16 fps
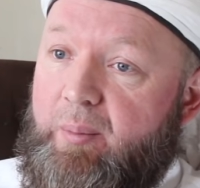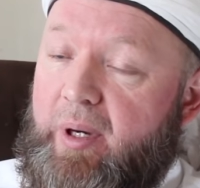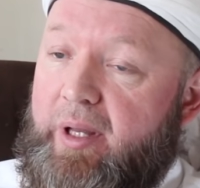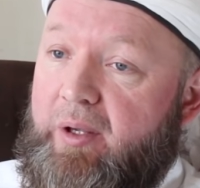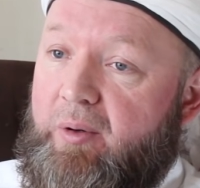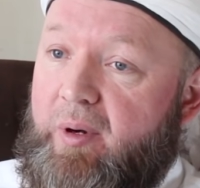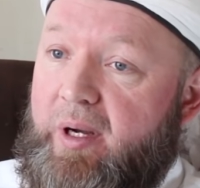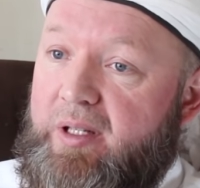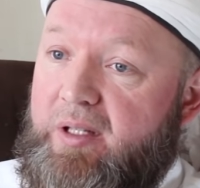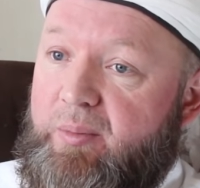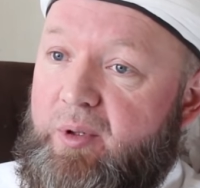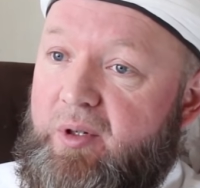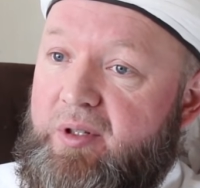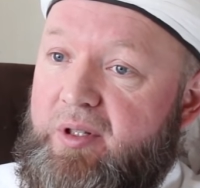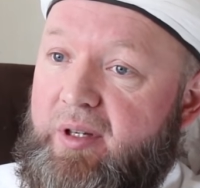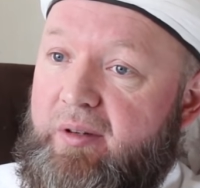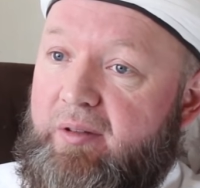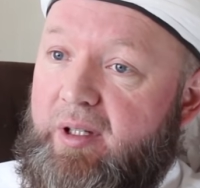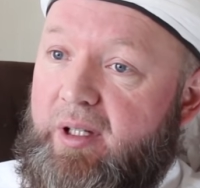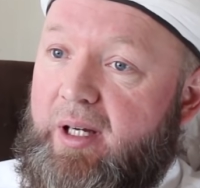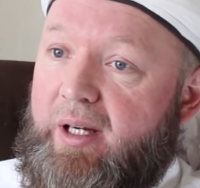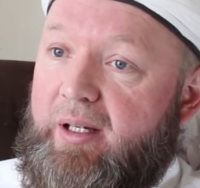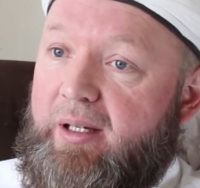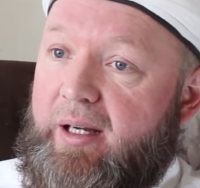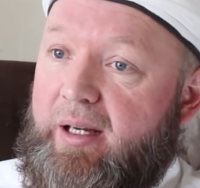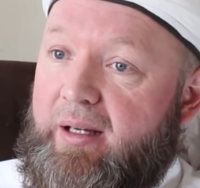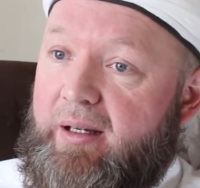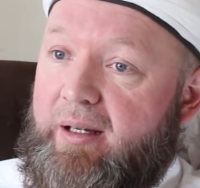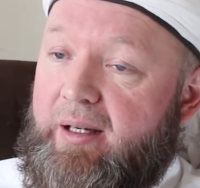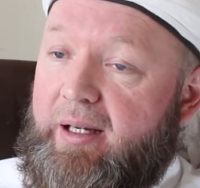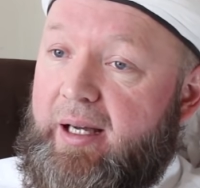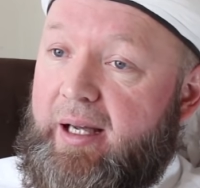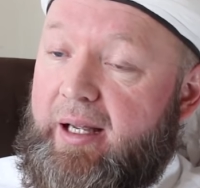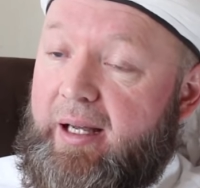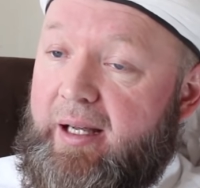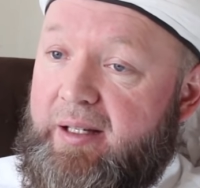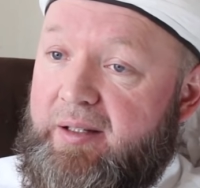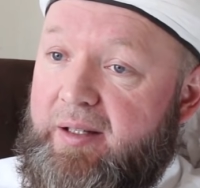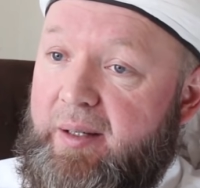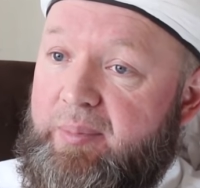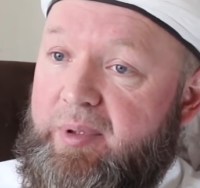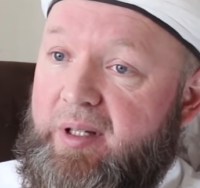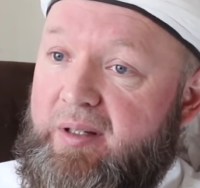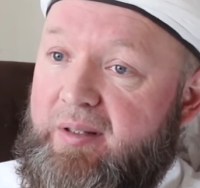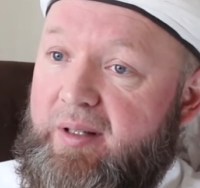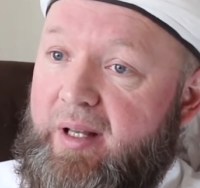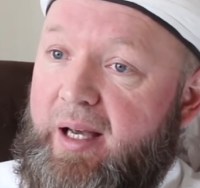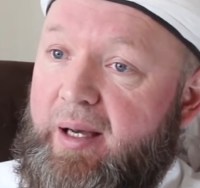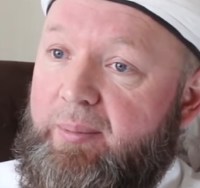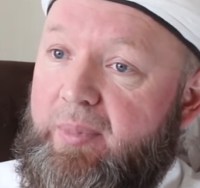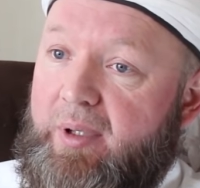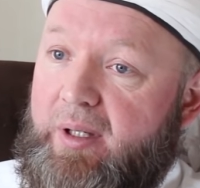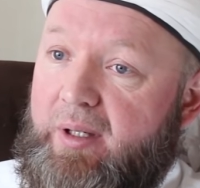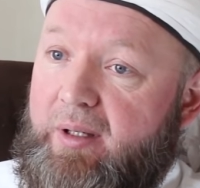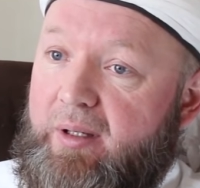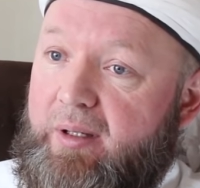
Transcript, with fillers: by the grace and mercy of Allah, I accepted Islam.